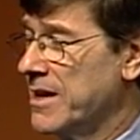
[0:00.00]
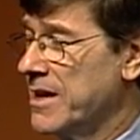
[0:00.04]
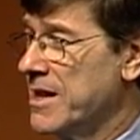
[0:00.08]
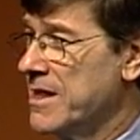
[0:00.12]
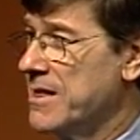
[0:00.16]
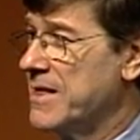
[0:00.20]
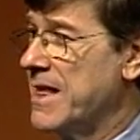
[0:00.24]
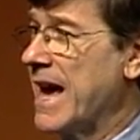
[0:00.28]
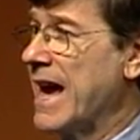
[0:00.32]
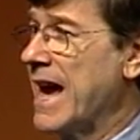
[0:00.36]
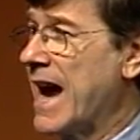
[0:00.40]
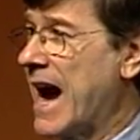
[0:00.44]

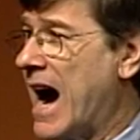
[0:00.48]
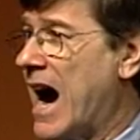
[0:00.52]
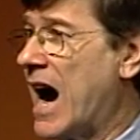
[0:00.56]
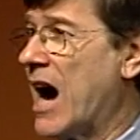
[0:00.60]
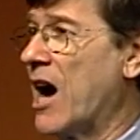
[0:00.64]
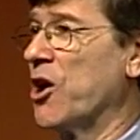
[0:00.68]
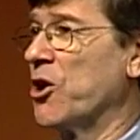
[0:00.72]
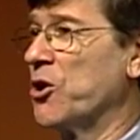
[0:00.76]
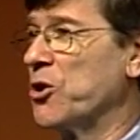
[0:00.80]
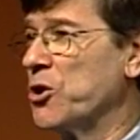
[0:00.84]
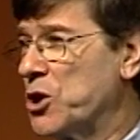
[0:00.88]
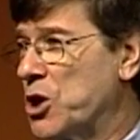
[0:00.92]
they
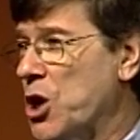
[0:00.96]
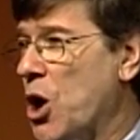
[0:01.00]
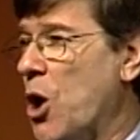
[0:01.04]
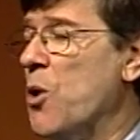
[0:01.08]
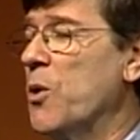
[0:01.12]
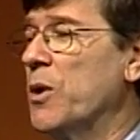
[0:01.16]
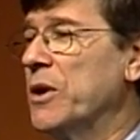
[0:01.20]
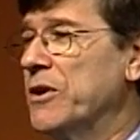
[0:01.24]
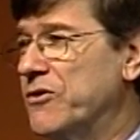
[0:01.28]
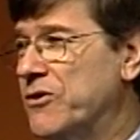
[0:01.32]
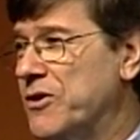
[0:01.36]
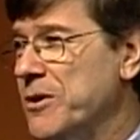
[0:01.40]
are
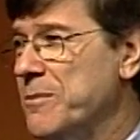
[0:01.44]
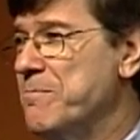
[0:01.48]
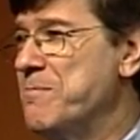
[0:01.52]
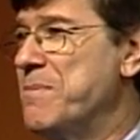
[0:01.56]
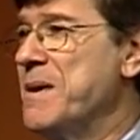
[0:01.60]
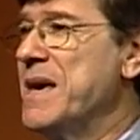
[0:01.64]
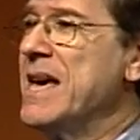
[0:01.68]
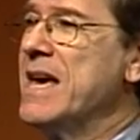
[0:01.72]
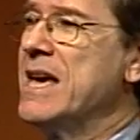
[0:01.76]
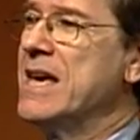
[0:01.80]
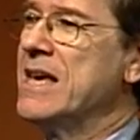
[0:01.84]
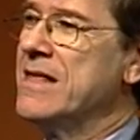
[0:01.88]
going to
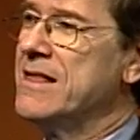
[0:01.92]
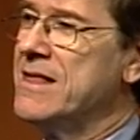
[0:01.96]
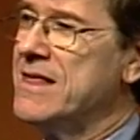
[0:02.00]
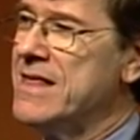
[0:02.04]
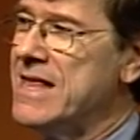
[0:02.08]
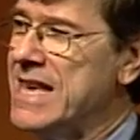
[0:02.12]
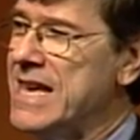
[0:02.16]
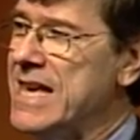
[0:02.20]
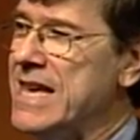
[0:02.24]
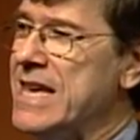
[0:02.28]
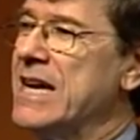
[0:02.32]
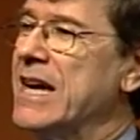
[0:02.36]
be
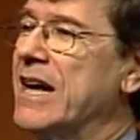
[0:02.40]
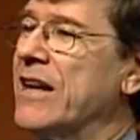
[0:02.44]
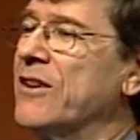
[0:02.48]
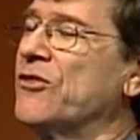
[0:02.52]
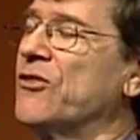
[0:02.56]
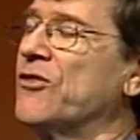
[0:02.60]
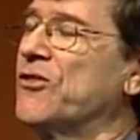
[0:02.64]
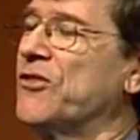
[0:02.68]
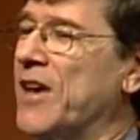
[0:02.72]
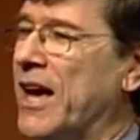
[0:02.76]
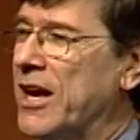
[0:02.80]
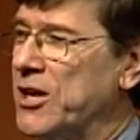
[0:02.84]
the
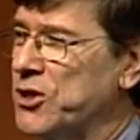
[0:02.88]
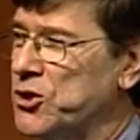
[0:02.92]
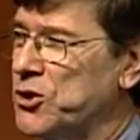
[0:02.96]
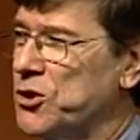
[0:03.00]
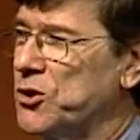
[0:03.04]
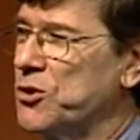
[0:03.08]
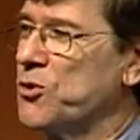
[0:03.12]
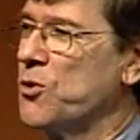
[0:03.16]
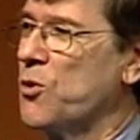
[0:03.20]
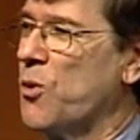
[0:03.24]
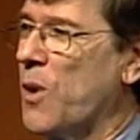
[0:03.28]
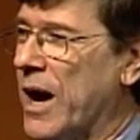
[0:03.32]

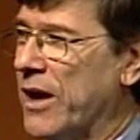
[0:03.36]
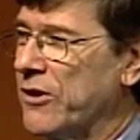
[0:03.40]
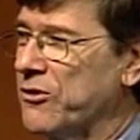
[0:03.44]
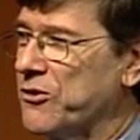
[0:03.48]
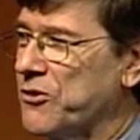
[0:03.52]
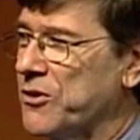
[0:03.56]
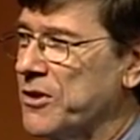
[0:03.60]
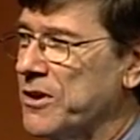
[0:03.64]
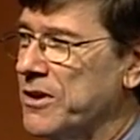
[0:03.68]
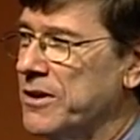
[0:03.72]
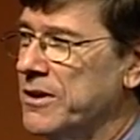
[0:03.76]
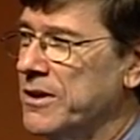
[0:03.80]
essential
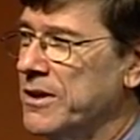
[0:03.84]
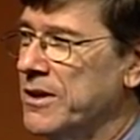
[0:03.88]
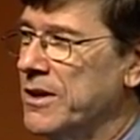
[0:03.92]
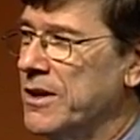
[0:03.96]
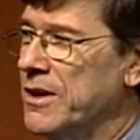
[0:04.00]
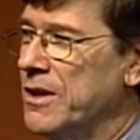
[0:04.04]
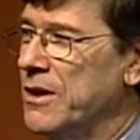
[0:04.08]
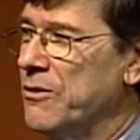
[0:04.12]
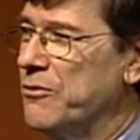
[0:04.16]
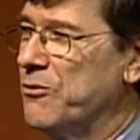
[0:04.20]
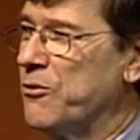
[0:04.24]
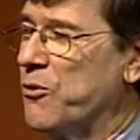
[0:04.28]
question
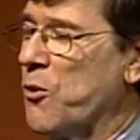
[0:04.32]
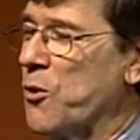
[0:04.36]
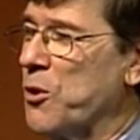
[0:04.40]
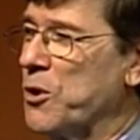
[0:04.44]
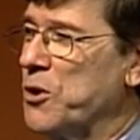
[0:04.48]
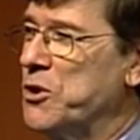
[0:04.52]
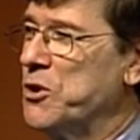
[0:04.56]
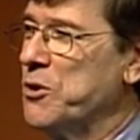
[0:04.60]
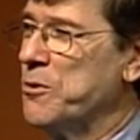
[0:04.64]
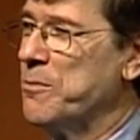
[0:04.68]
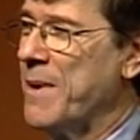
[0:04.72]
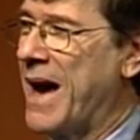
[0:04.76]
for
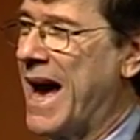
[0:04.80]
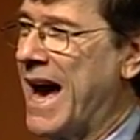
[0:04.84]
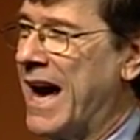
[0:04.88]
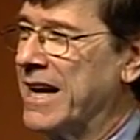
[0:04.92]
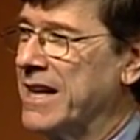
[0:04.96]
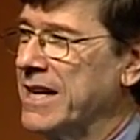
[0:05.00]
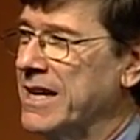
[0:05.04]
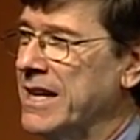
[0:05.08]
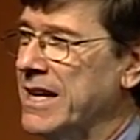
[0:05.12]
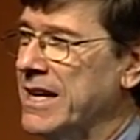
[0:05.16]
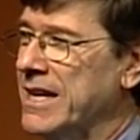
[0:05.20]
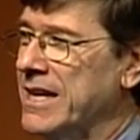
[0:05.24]

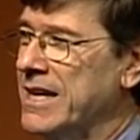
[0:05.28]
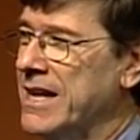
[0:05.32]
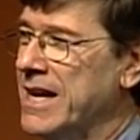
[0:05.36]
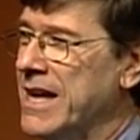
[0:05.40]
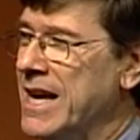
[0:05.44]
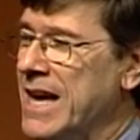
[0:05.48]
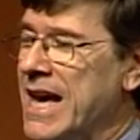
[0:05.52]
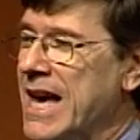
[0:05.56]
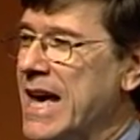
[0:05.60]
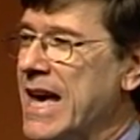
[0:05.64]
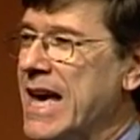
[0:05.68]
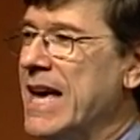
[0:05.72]
humanity,
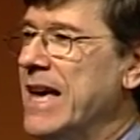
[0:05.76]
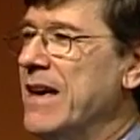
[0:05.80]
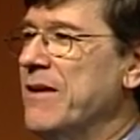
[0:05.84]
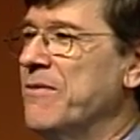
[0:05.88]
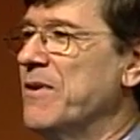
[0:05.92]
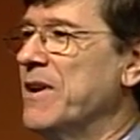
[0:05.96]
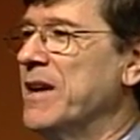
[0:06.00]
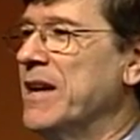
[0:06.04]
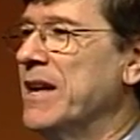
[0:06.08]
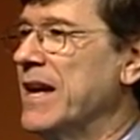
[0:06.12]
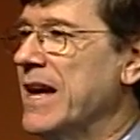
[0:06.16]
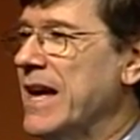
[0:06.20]

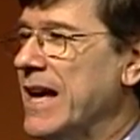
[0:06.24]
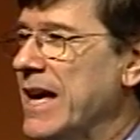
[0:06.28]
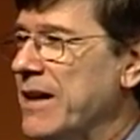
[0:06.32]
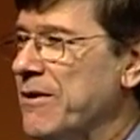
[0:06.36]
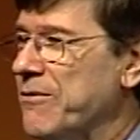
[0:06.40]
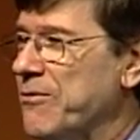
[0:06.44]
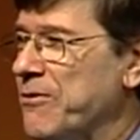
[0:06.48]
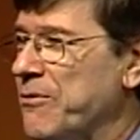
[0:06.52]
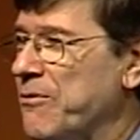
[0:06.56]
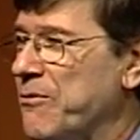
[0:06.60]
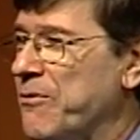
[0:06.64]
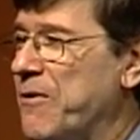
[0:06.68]
even
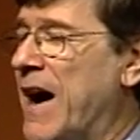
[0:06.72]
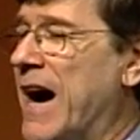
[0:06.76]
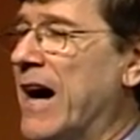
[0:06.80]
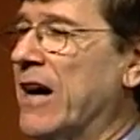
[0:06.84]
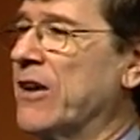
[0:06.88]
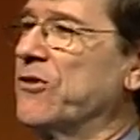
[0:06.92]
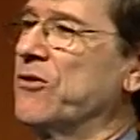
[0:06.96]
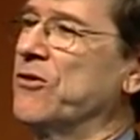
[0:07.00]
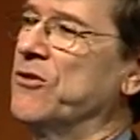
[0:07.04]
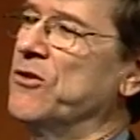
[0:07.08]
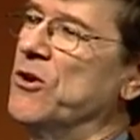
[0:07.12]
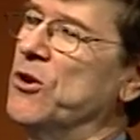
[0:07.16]
if
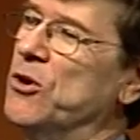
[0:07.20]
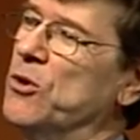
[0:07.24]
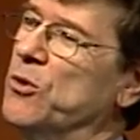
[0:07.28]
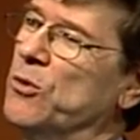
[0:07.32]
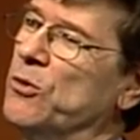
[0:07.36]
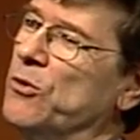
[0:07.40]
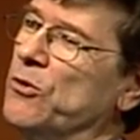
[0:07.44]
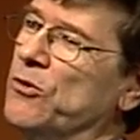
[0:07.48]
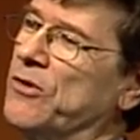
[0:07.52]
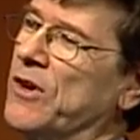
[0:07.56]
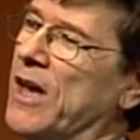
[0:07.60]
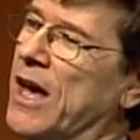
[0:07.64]
Fox
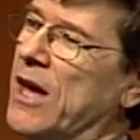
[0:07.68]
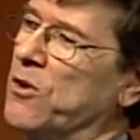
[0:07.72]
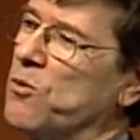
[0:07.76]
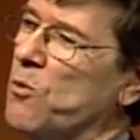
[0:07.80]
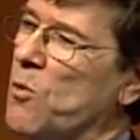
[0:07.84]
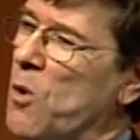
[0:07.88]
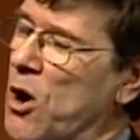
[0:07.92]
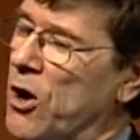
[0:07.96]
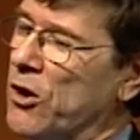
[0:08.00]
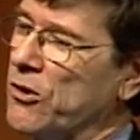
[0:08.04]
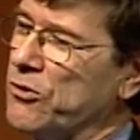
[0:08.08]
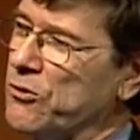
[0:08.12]
News and
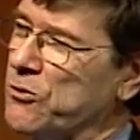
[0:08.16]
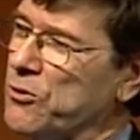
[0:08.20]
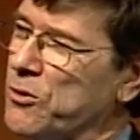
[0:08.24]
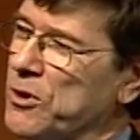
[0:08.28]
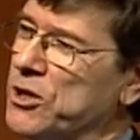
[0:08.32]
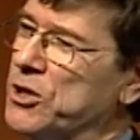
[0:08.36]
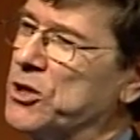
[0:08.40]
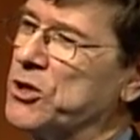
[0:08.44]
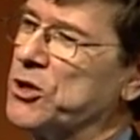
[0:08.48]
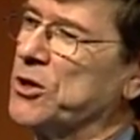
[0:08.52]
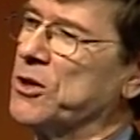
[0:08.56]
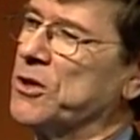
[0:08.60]
Wall
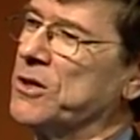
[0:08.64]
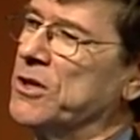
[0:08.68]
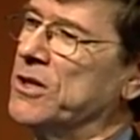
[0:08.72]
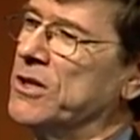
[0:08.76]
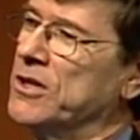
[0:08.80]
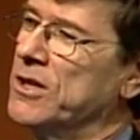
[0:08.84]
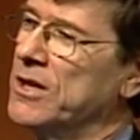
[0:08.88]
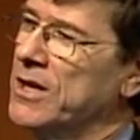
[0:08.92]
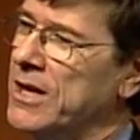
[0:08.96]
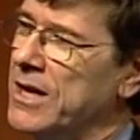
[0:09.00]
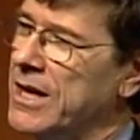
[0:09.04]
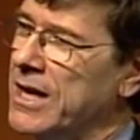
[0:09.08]
Street
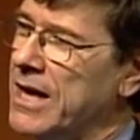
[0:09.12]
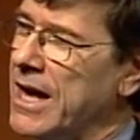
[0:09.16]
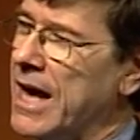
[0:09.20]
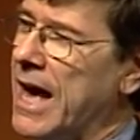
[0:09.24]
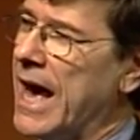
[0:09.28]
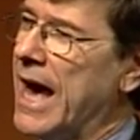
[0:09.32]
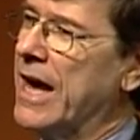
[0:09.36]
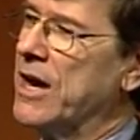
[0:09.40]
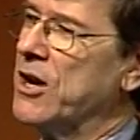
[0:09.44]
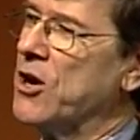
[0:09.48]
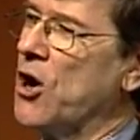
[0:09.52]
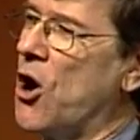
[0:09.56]
Journal
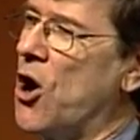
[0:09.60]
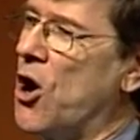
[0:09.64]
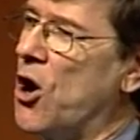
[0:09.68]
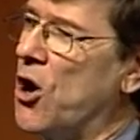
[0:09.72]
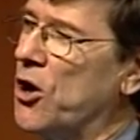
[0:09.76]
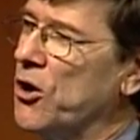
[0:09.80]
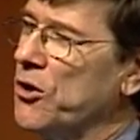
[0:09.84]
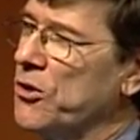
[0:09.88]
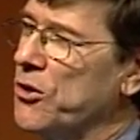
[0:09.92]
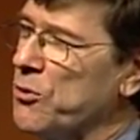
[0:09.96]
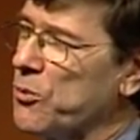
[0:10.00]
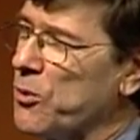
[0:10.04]
and
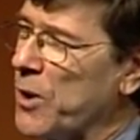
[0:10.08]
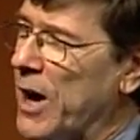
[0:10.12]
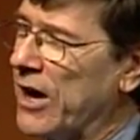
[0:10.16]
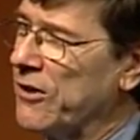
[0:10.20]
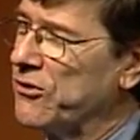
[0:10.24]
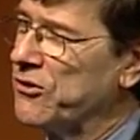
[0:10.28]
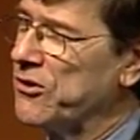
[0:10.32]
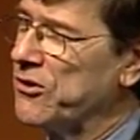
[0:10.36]
all the rest